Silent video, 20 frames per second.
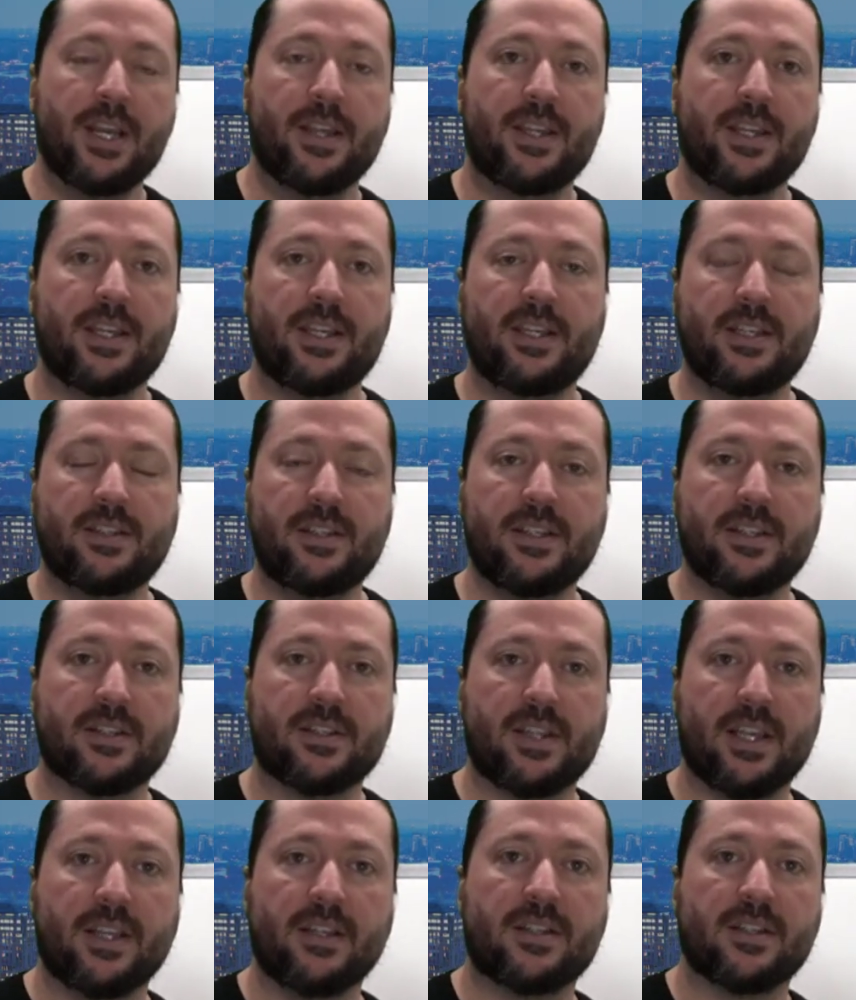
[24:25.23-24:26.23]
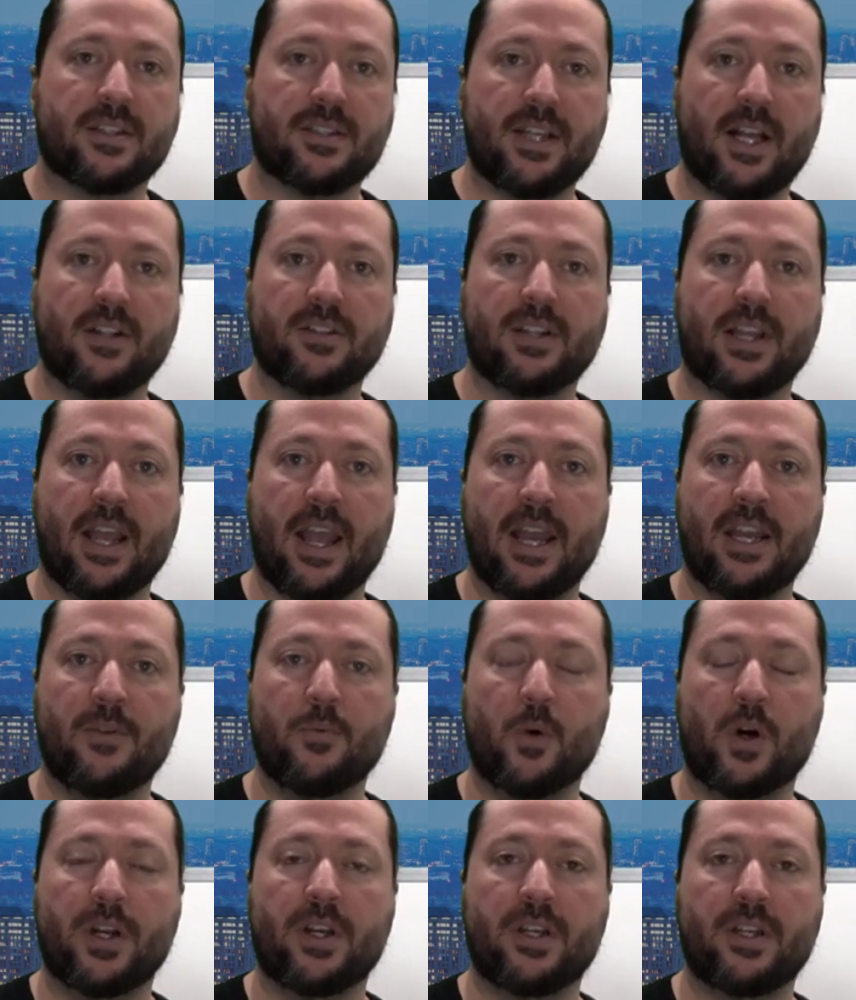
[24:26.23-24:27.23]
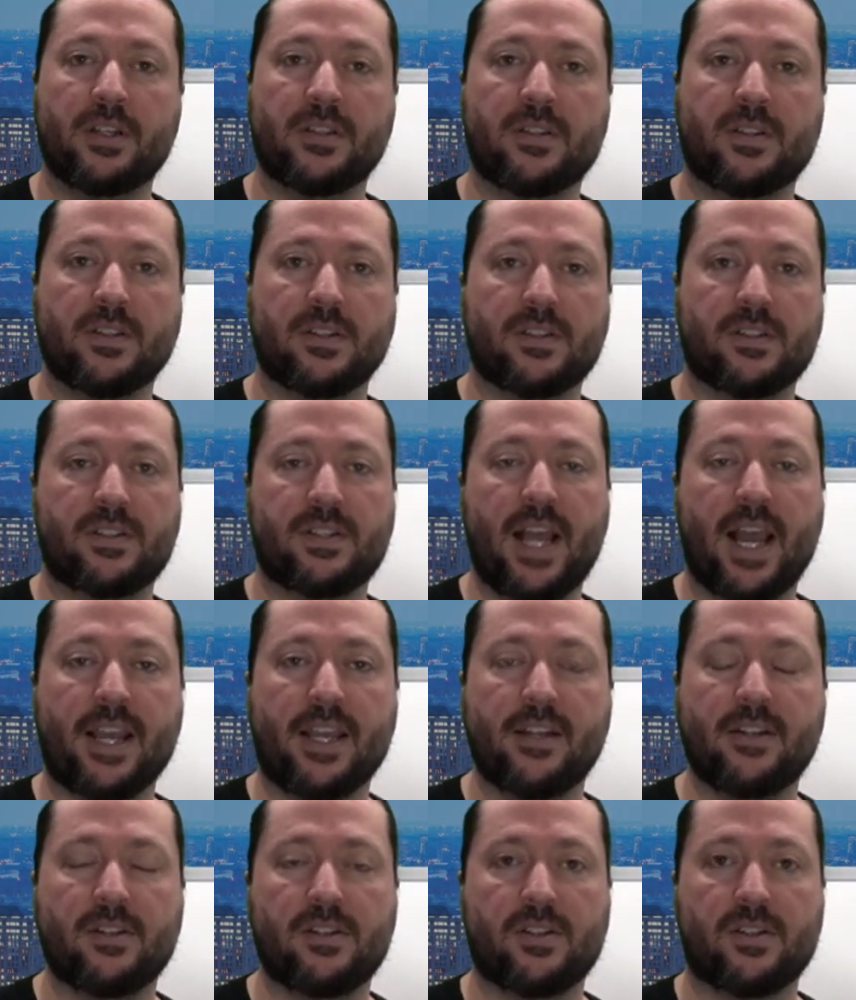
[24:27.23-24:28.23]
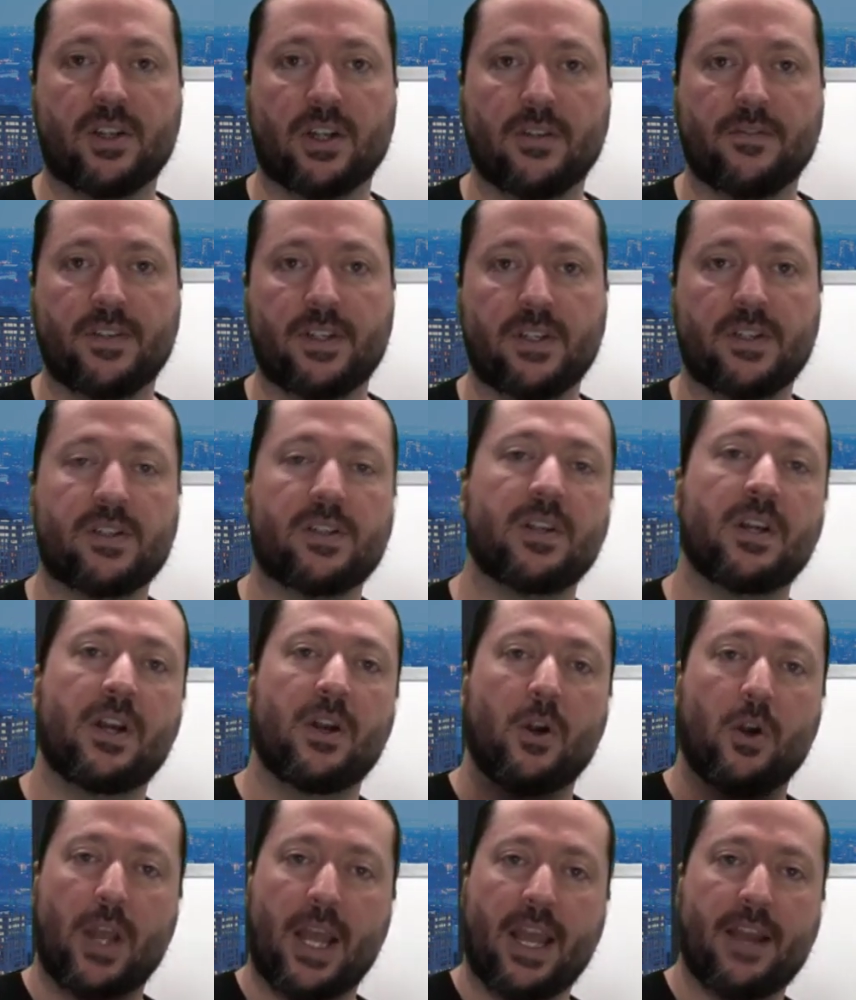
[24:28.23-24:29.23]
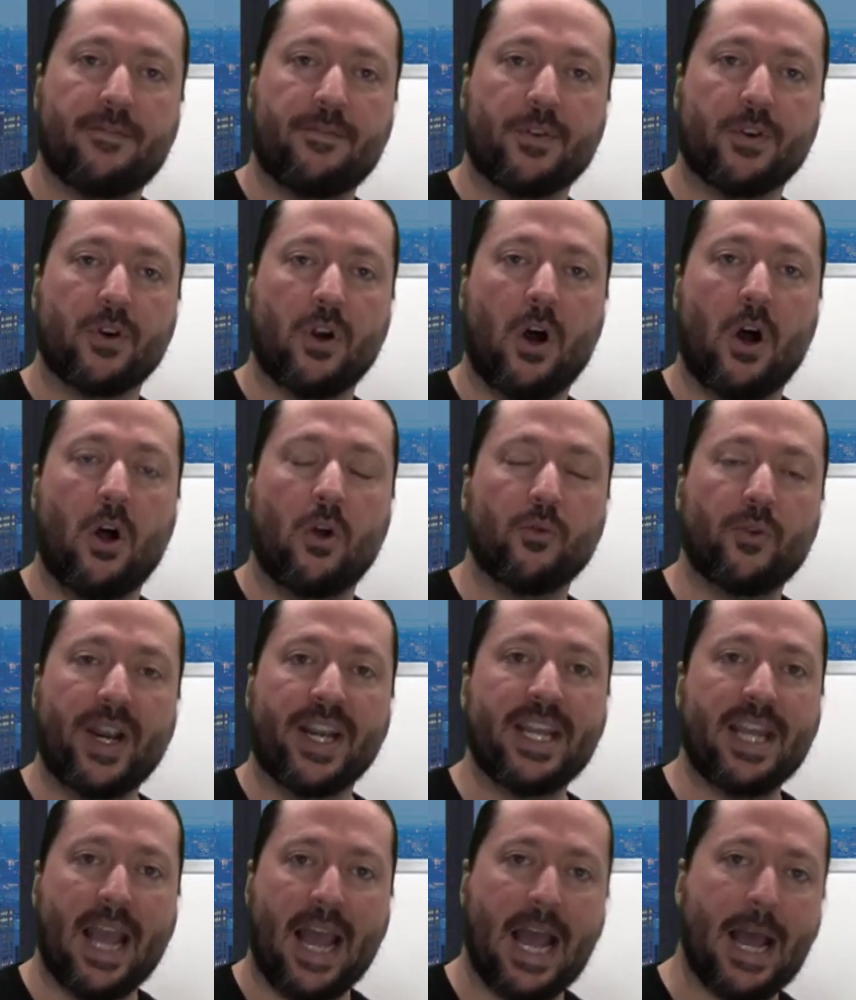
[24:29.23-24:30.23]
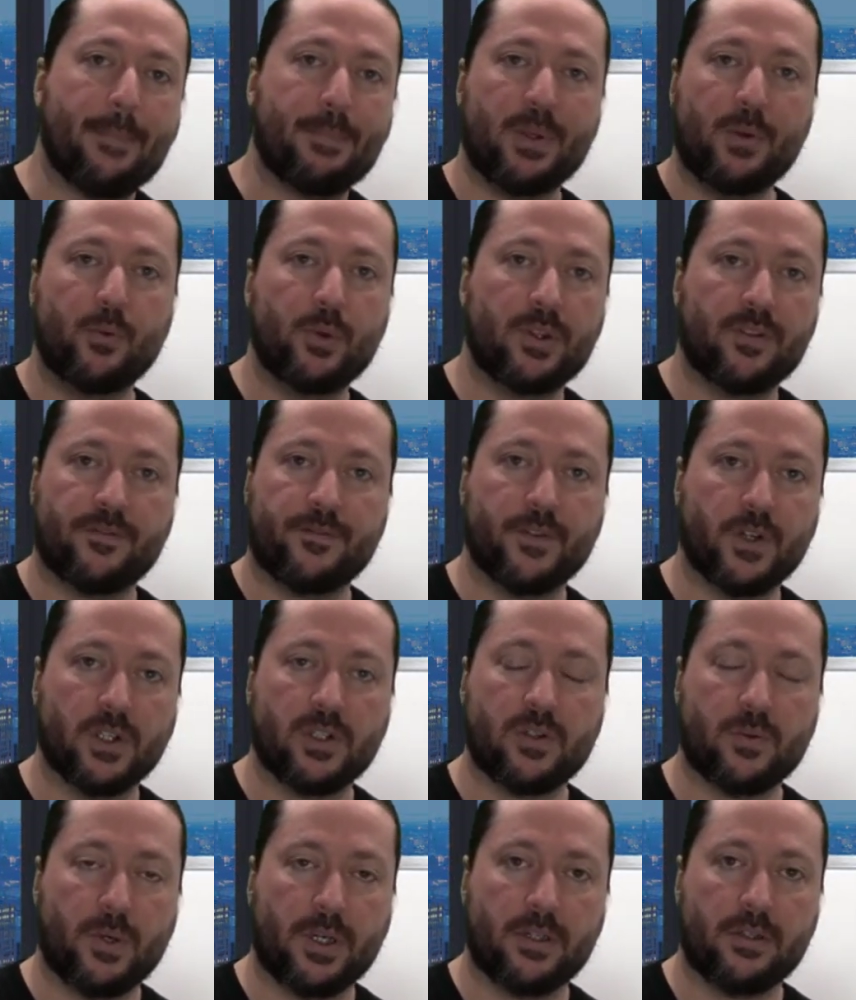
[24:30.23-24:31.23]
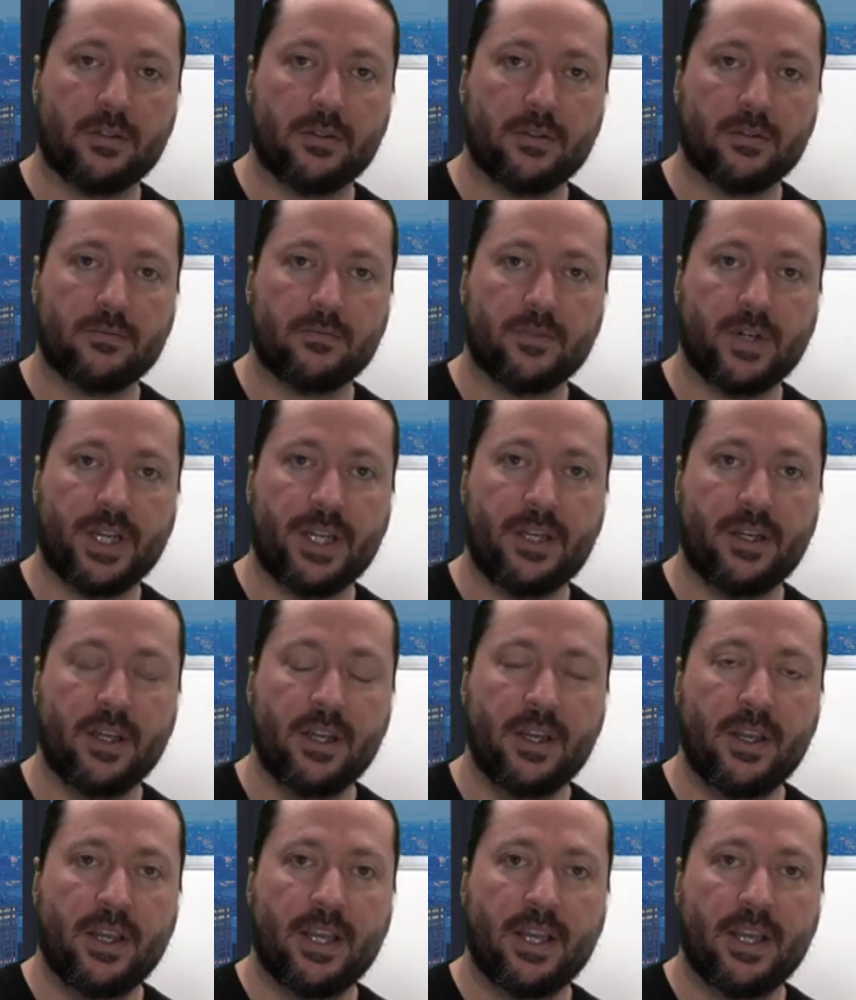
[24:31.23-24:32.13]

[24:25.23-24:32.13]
the easiest thing to sell to anyone is the second service if they're already happy with the first one, right?